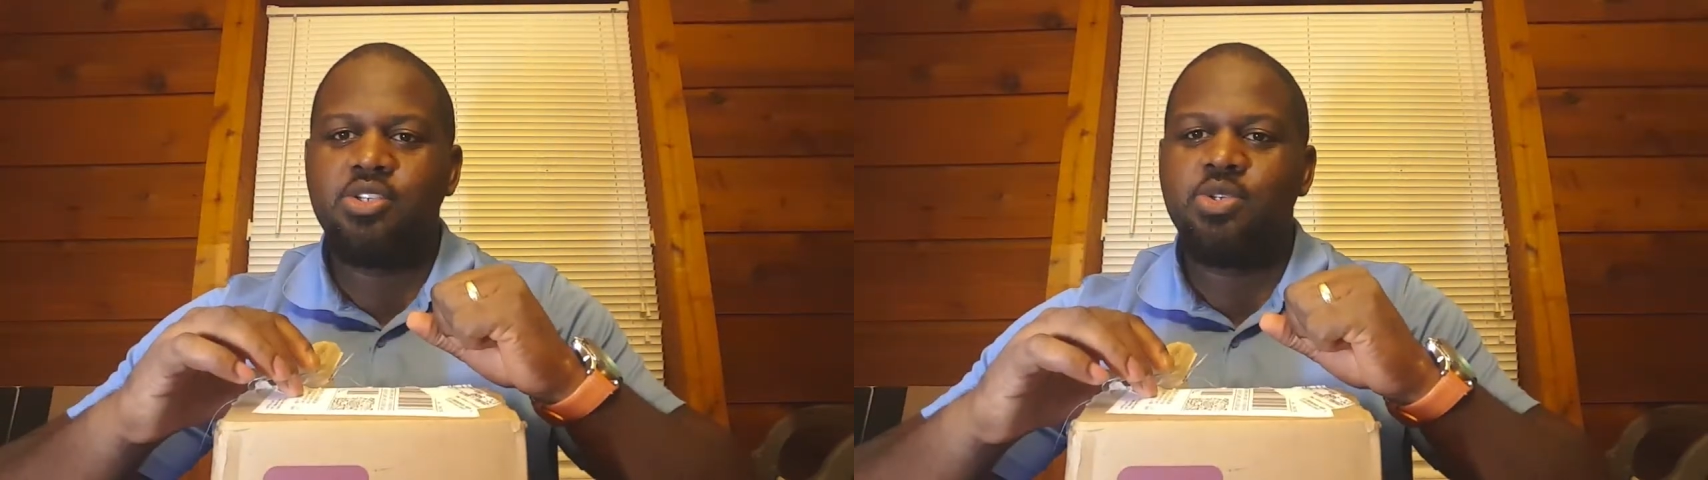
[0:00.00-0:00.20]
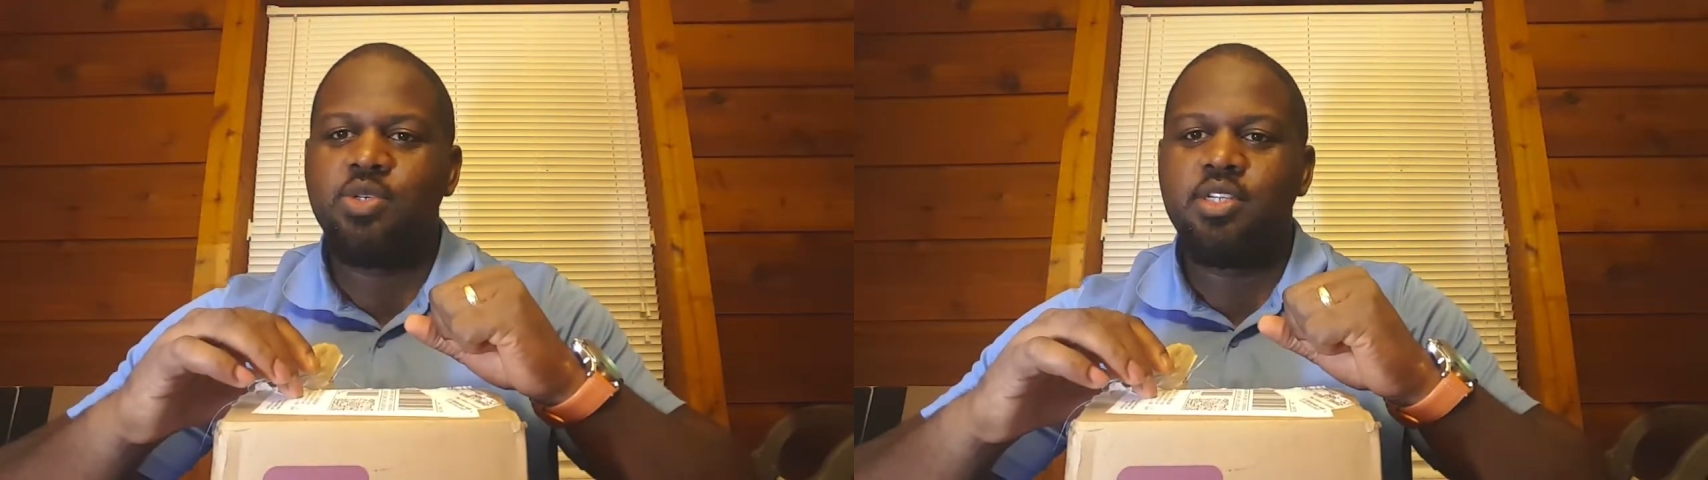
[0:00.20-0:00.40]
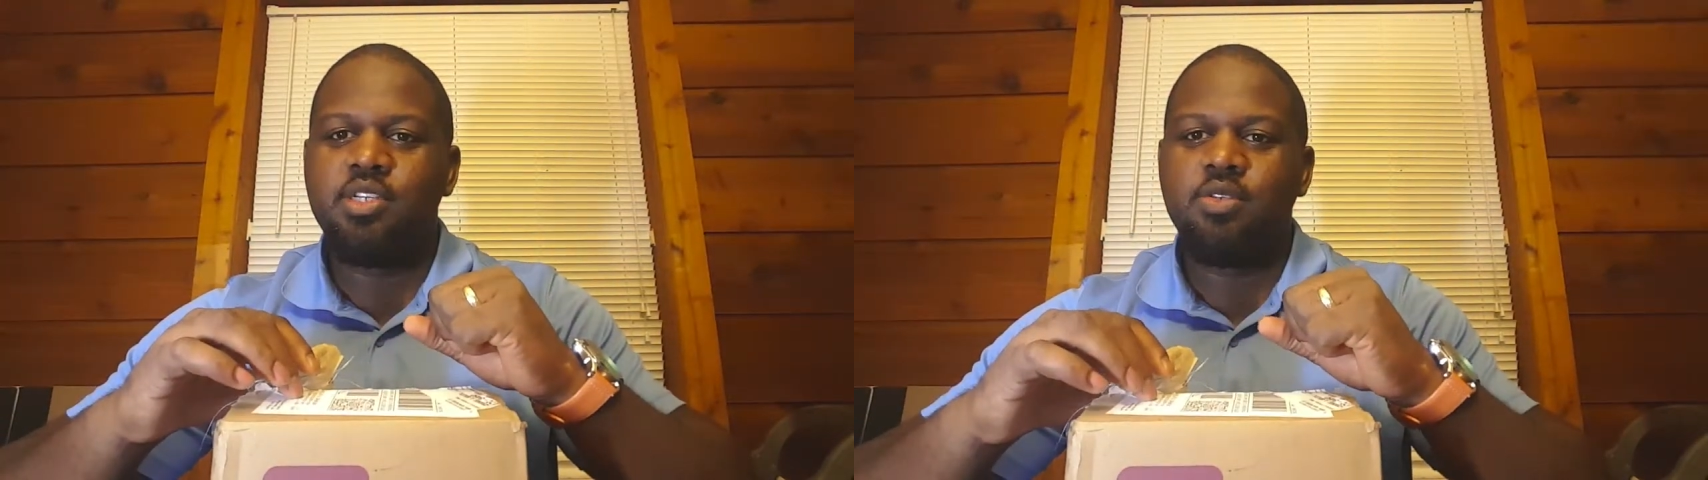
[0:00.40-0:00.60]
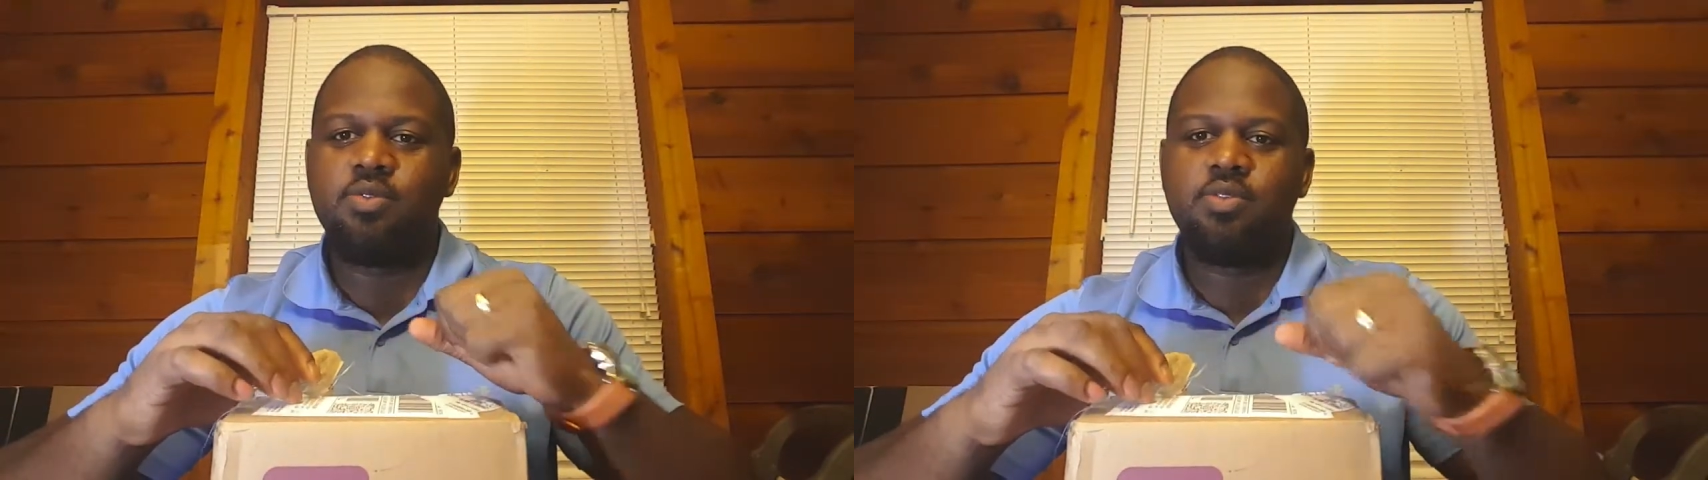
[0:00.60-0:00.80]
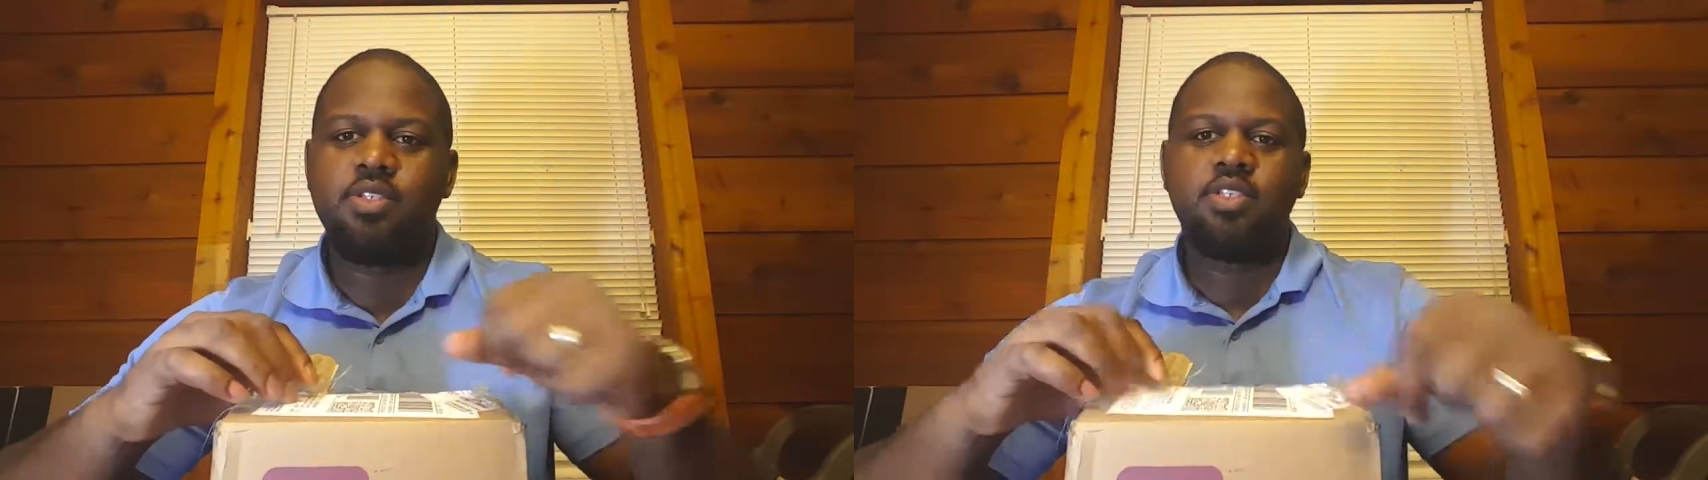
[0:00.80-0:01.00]
going on
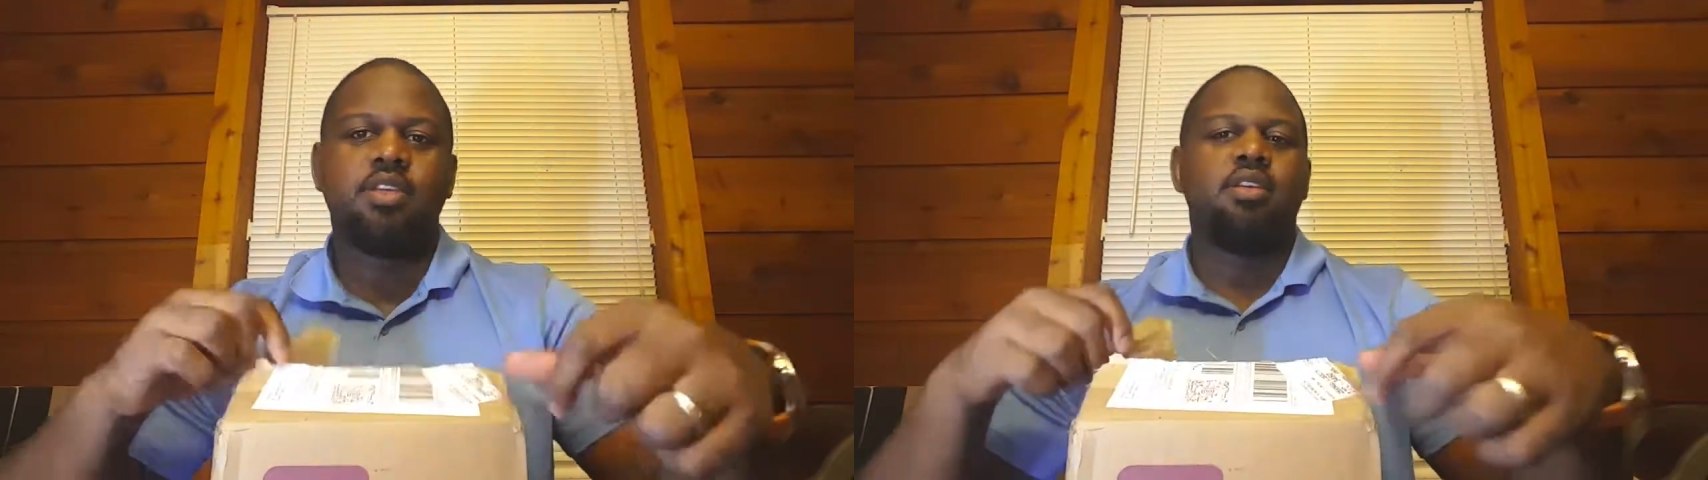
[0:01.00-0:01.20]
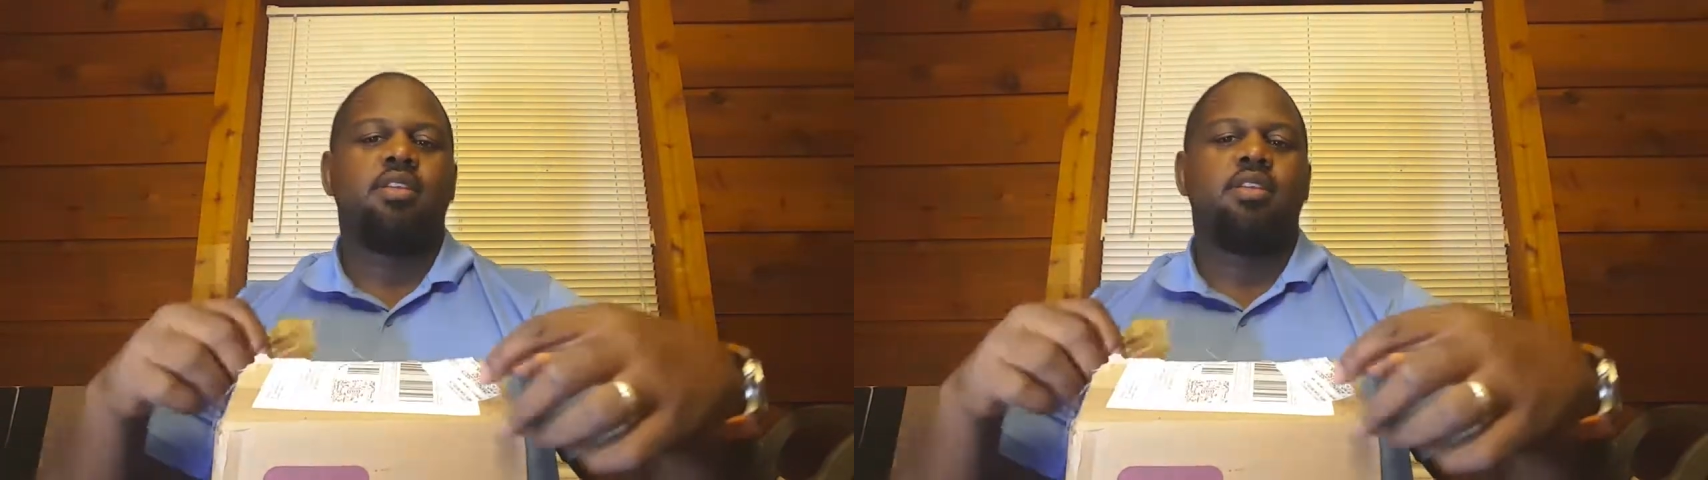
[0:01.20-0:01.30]
for you.